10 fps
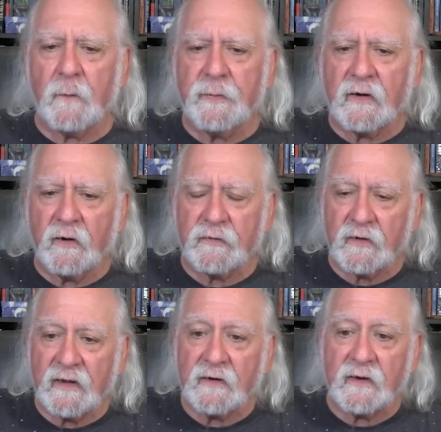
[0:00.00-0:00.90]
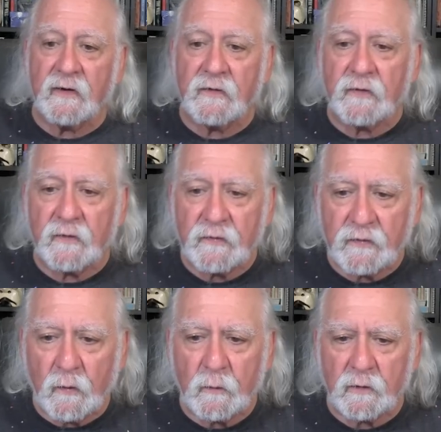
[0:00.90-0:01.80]
because it is
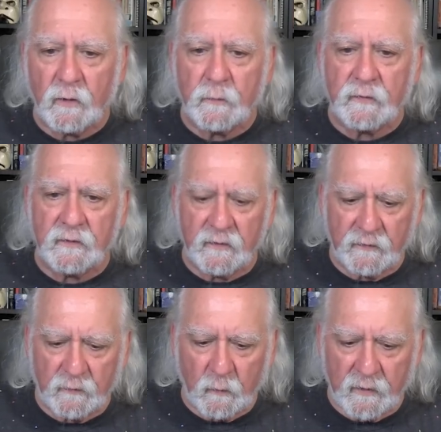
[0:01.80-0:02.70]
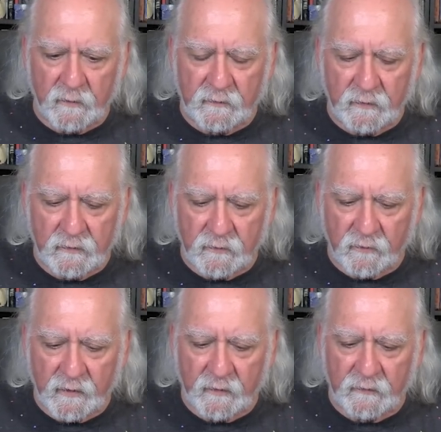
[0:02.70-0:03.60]
so closely square to
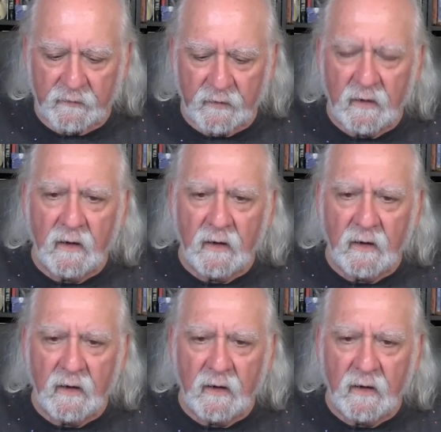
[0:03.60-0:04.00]
Uranus.